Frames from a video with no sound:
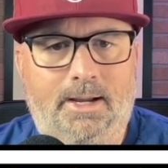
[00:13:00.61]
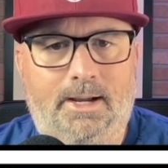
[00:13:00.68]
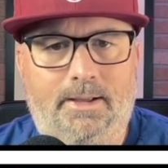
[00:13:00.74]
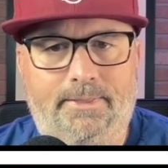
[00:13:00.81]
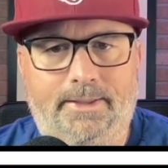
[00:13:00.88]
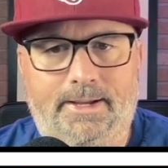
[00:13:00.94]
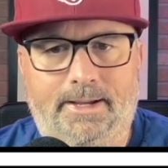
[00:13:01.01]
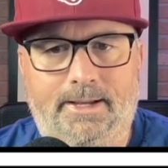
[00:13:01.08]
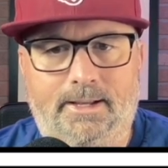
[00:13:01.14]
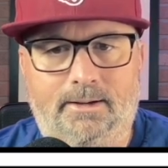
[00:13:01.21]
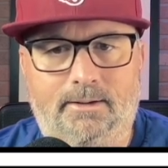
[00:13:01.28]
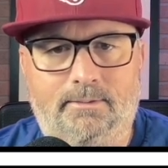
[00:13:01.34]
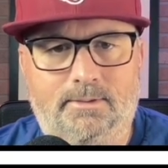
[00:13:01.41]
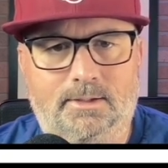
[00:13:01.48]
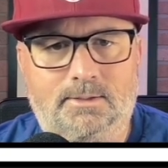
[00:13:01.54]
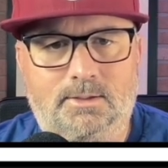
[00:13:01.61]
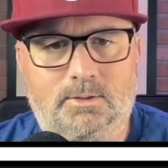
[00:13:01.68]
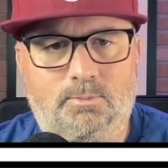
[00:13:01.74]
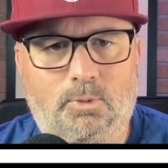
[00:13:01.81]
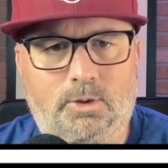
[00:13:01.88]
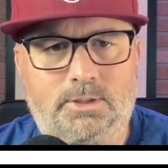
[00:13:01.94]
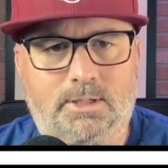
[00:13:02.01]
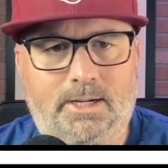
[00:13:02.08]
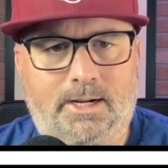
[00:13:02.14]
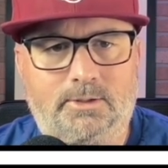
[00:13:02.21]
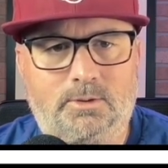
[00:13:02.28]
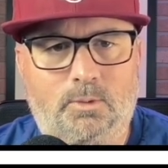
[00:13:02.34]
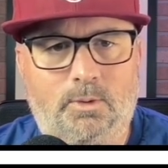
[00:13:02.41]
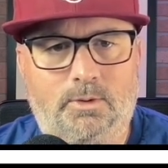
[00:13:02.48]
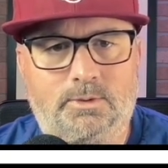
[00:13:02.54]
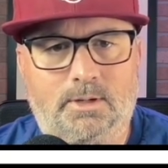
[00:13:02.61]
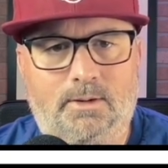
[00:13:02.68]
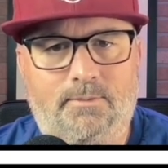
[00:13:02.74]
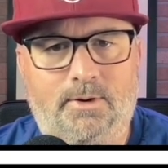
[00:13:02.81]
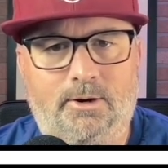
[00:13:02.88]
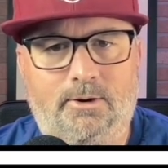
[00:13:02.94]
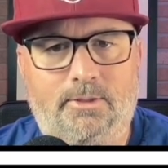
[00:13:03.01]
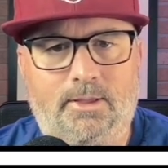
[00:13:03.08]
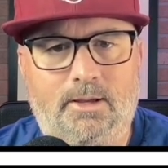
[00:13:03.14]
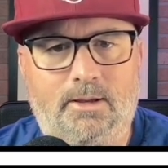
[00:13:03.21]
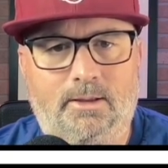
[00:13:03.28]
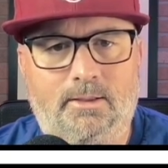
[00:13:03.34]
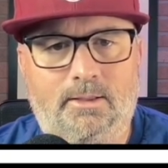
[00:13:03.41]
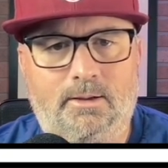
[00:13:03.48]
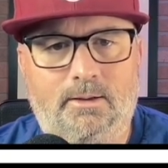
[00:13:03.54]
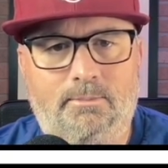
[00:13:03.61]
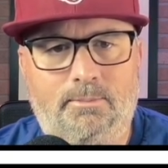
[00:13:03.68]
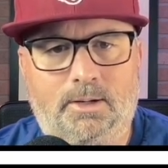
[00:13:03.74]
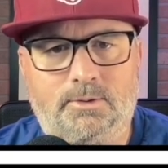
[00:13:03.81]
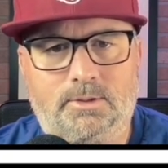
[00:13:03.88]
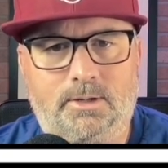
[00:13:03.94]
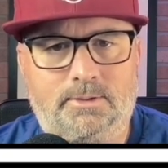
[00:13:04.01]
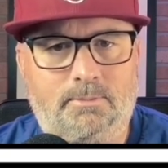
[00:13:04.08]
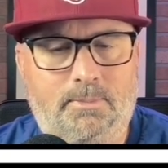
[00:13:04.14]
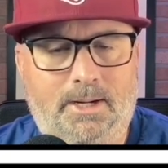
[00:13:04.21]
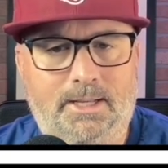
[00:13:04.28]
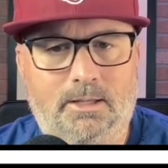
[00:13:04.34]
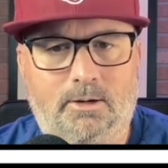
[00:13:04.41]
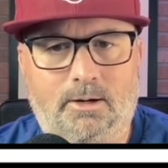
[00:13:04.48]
And then this is more status quo stuff here. The monster doesn't mind the